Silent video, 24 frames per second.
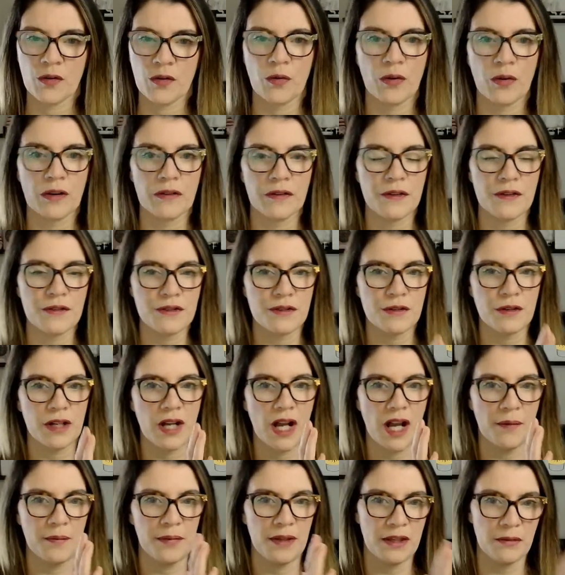or if you're still
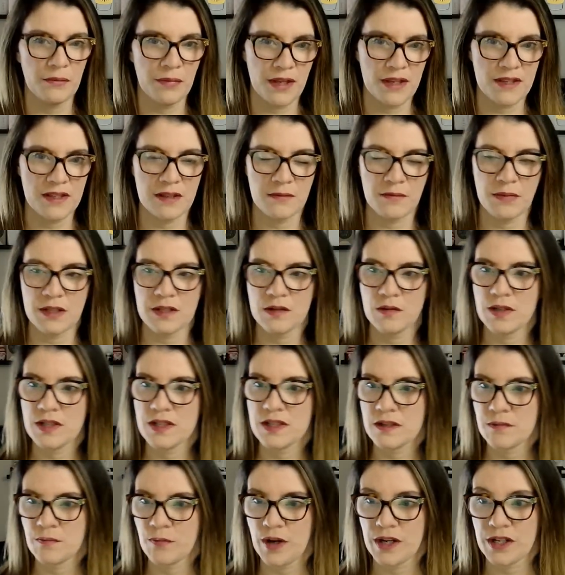copying and pasting between
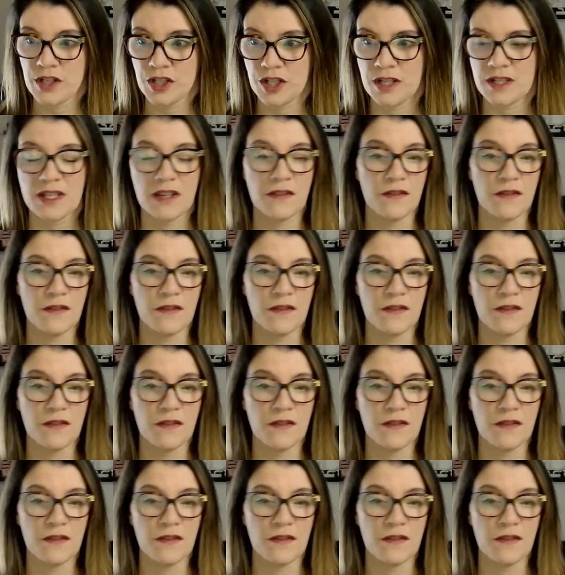spreadsheets,